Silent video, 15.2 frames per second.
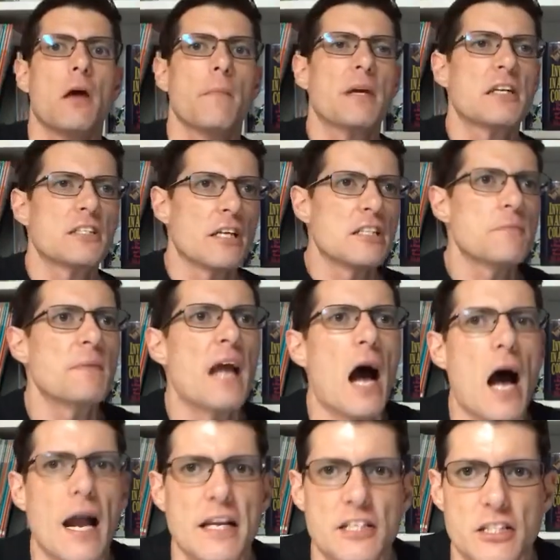Because let's be
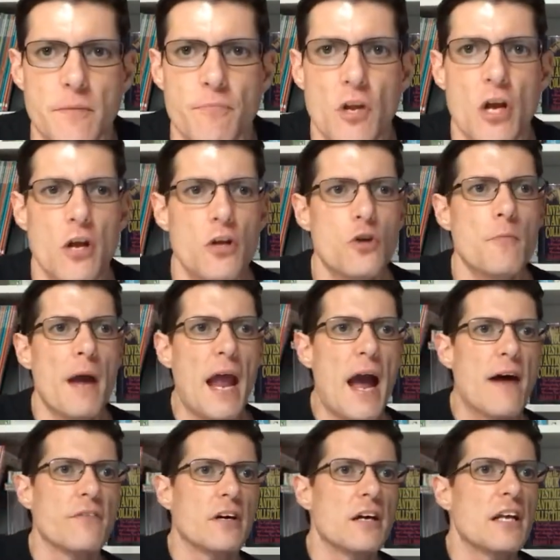honest, you may
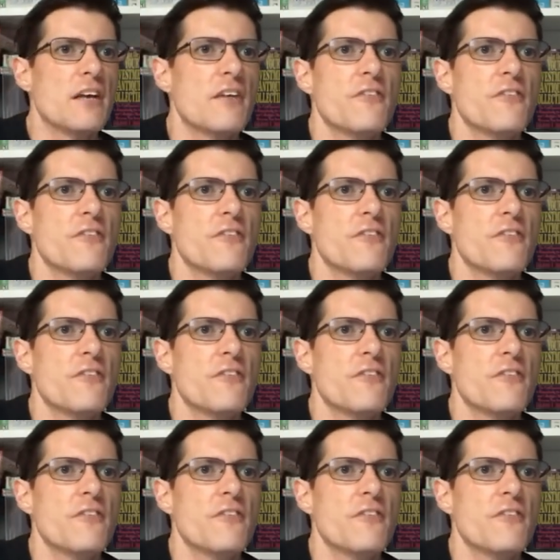have a